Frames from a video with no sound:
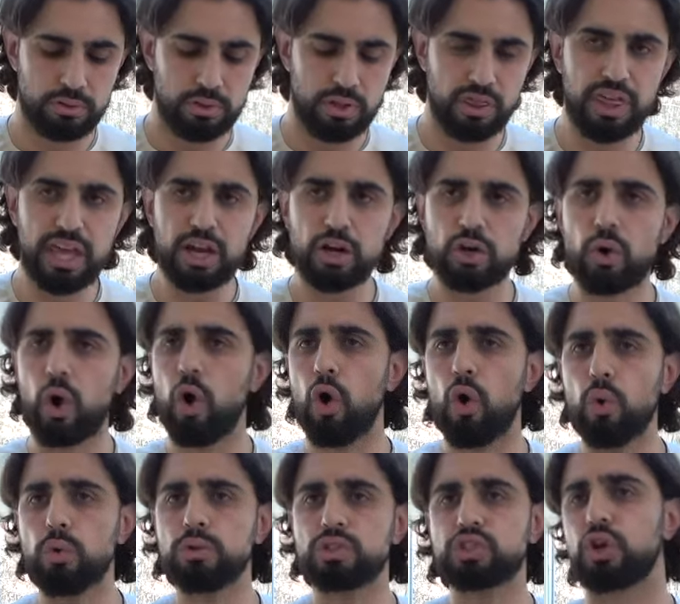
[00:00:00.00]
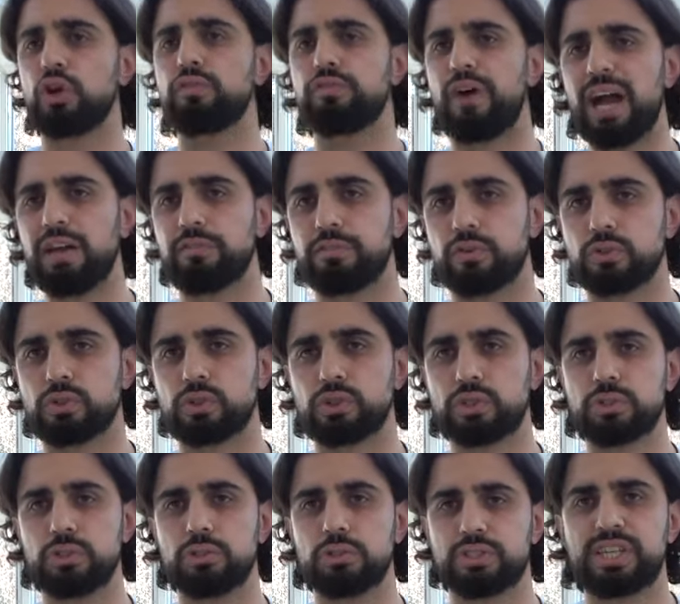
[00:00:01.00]
Their own
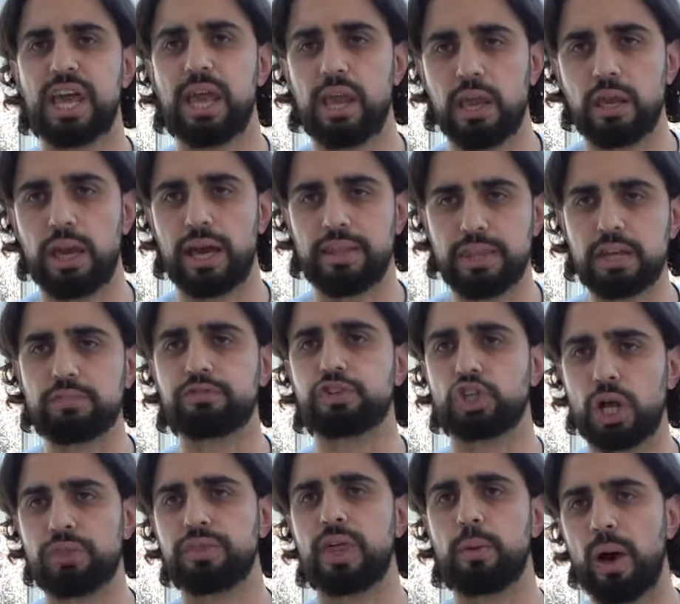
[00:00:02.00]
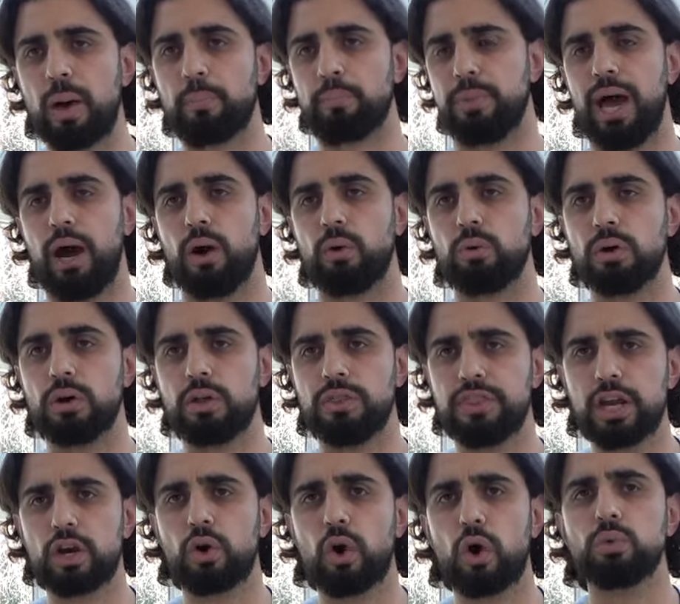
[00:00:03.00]
survivors say, and they have shut them up now,
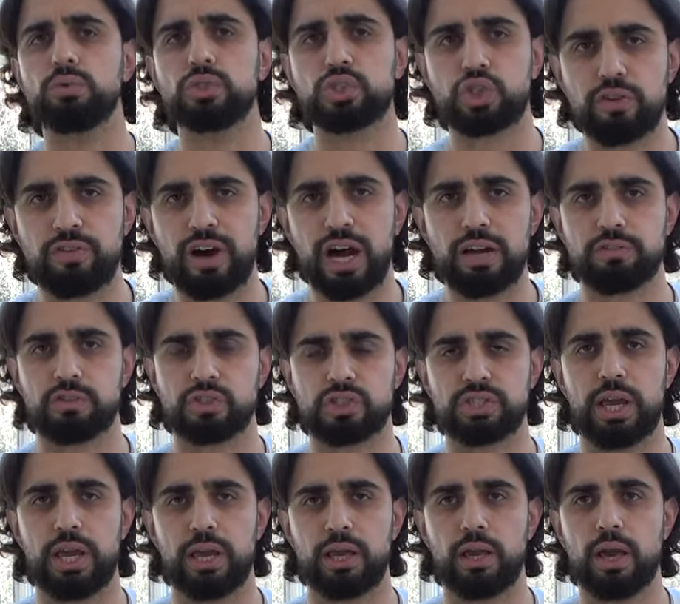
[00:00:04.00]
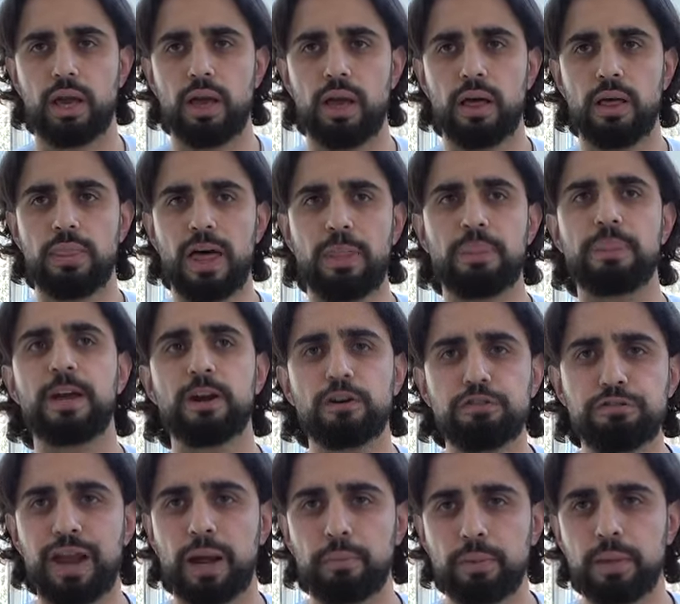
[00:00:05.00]
their own survivors say that their
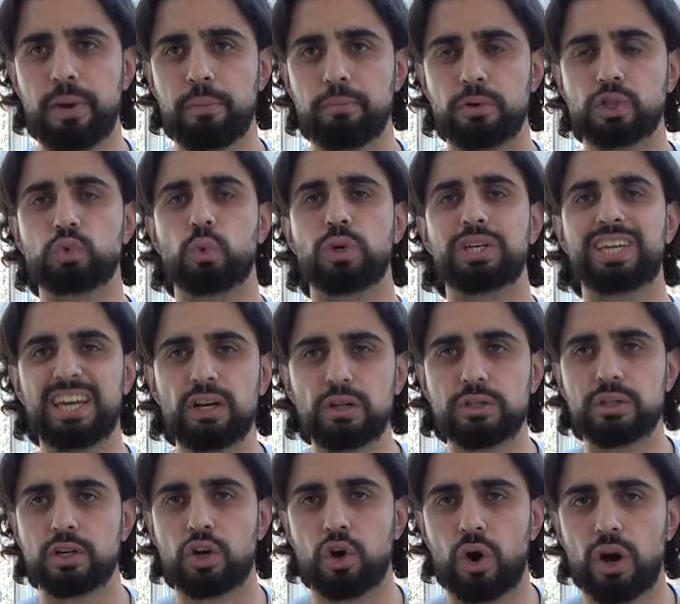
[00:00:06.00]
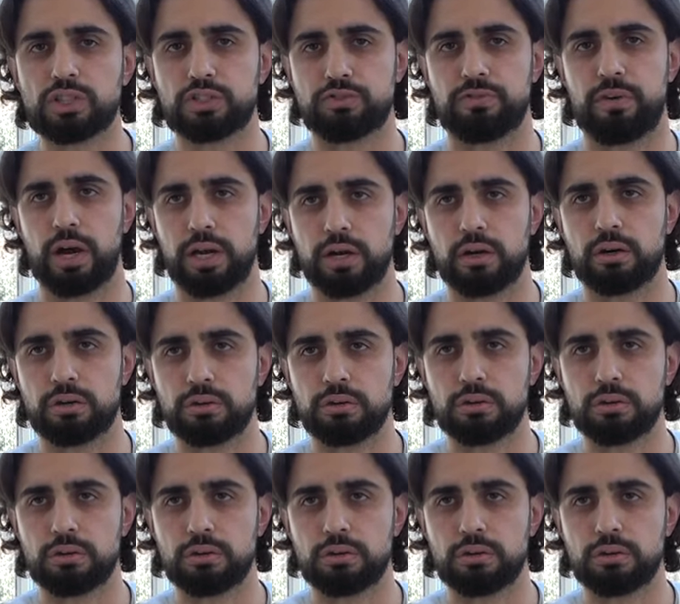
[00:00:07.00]
family members were killed in crossfire.